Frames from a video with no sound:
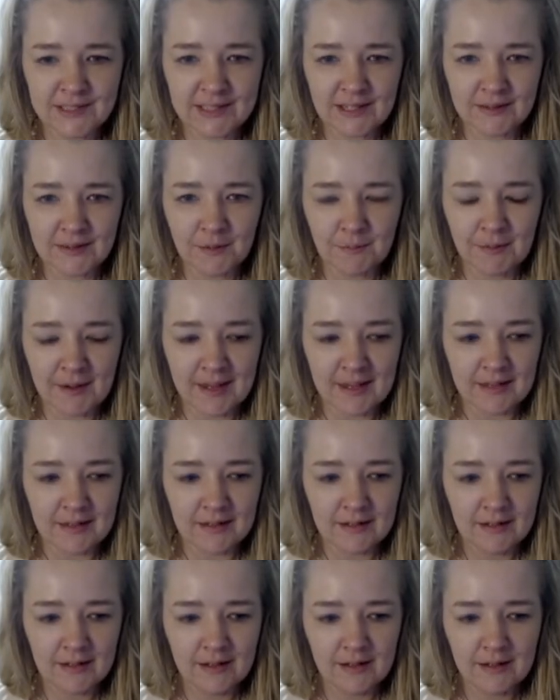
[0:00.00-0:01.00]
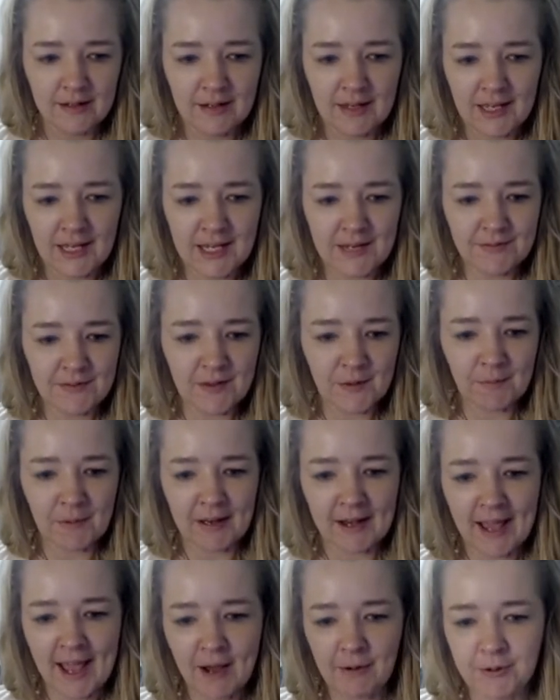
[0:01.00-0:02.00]
out the bike, and even
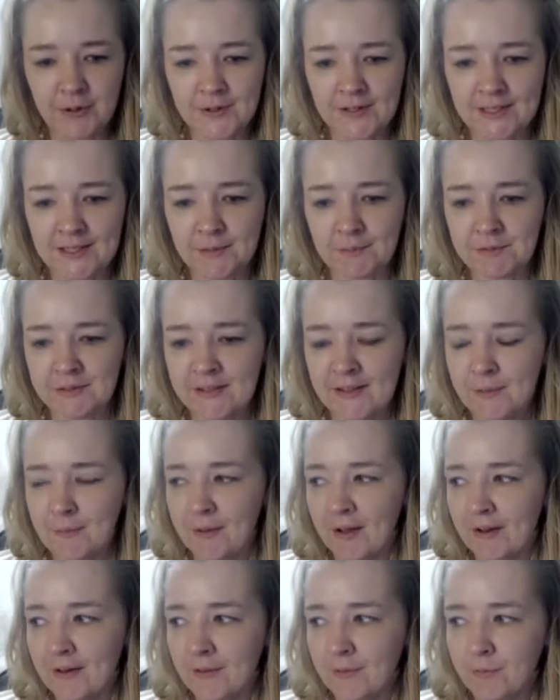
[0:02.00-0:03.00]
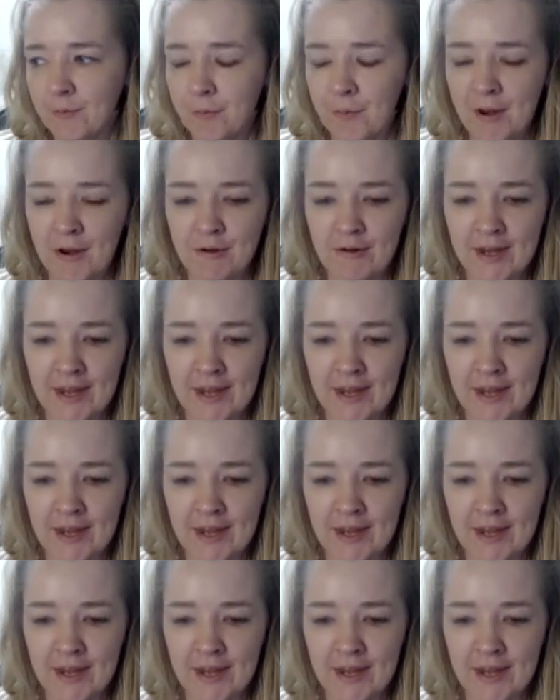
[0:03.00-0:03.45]
spent hours at the police box preparing